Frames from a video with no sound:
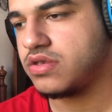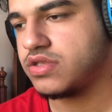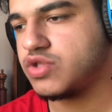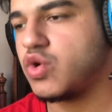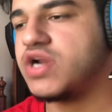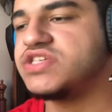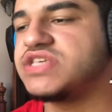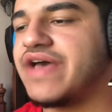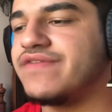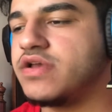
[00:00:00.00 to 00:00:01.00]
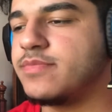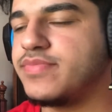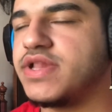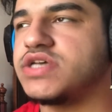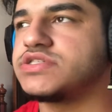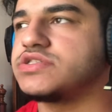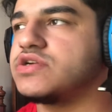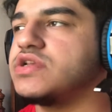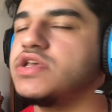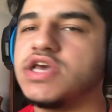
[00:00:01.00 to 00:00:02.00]
27 plus
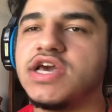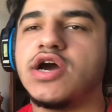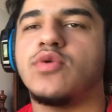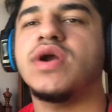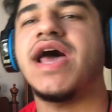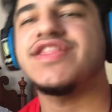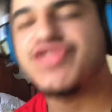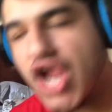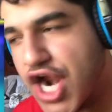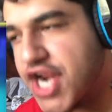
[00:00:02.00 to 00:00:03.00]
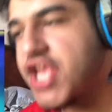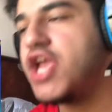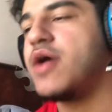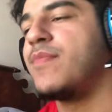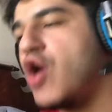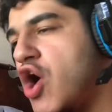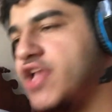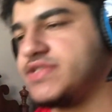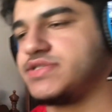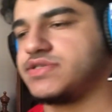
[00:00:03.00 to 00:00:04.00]
30. We're at 30
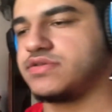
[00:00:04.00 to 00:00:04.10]
points.